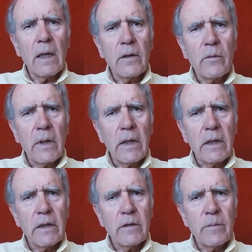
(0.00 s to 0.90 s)

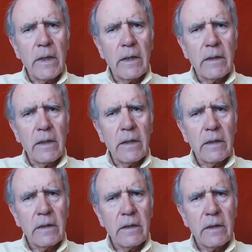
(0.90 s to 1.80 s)
Likewise,
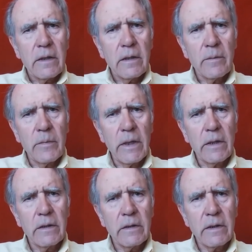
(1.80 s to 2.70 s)
blindness
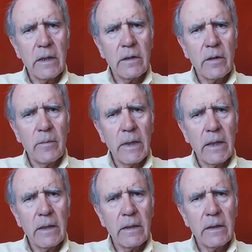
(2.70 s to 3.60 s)
means that a
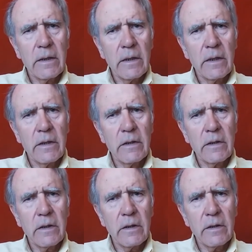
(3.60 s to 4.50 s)
man
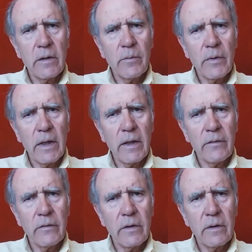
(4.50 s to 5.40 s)
is
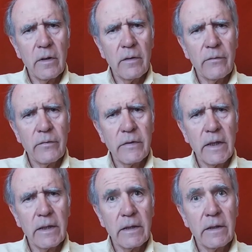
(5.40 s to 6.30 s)
deprived of
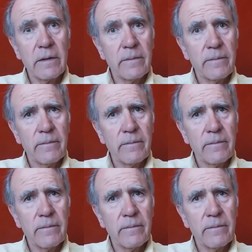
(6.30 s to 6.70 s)
sight.